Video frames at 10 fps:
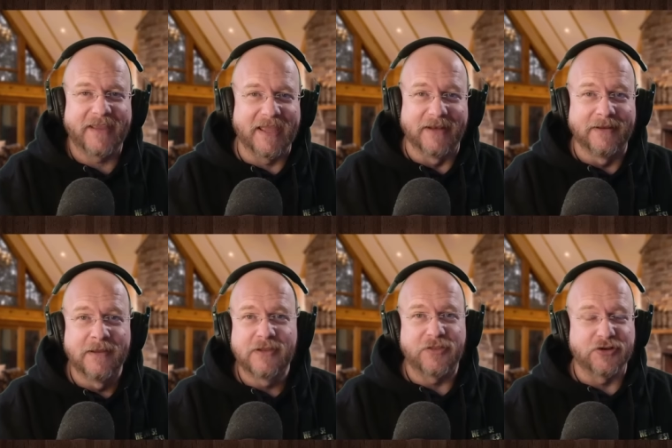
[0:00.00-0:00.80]
And
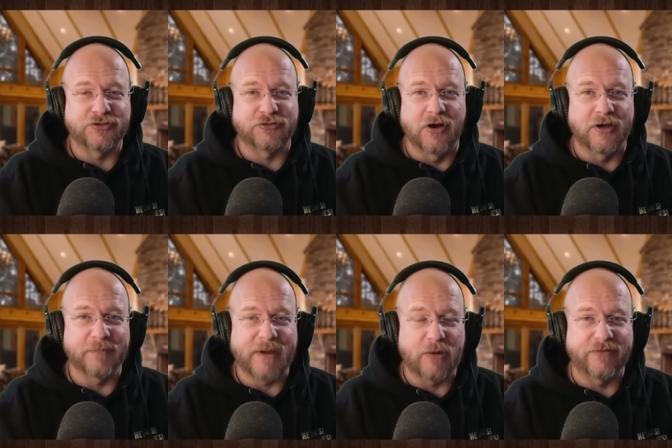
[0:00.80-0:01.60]
they're strong,
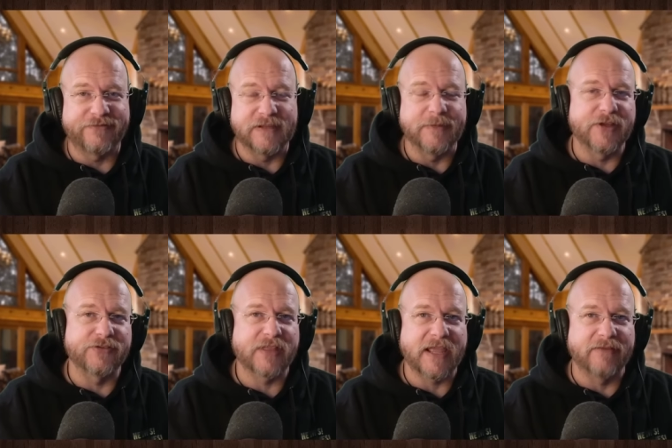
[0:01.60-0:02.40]
empowered
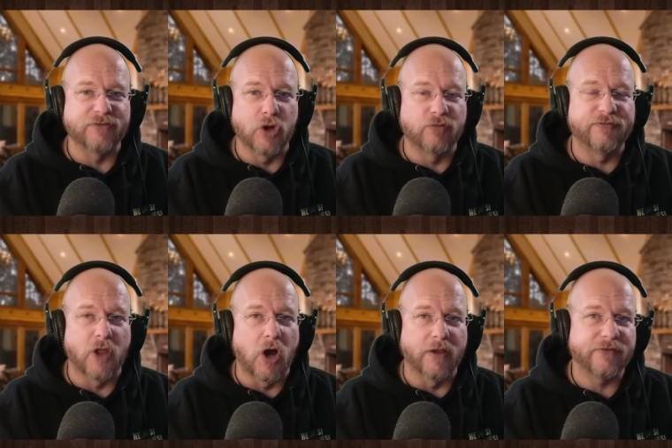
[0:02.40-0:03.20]
females that have no
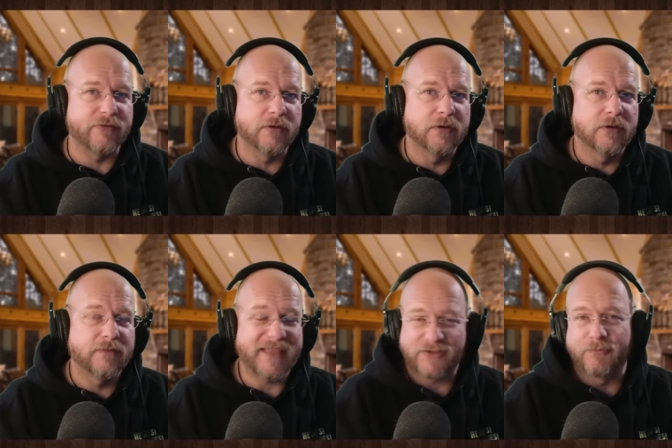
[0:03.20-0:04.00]
flaws.
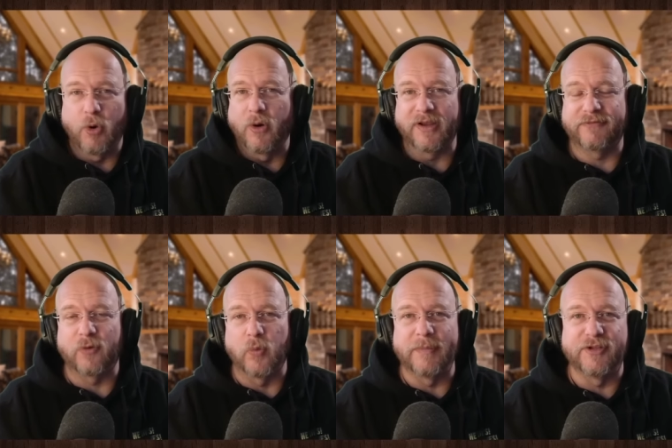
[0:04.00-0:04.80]
That's boring
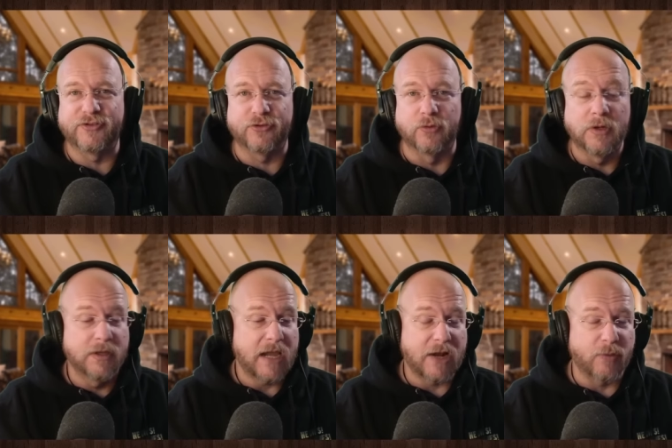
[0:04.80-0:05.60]
for women too.
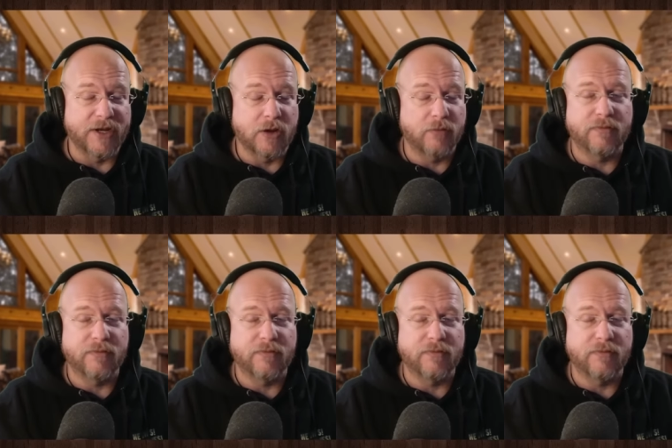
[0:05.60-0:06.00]
How do I know?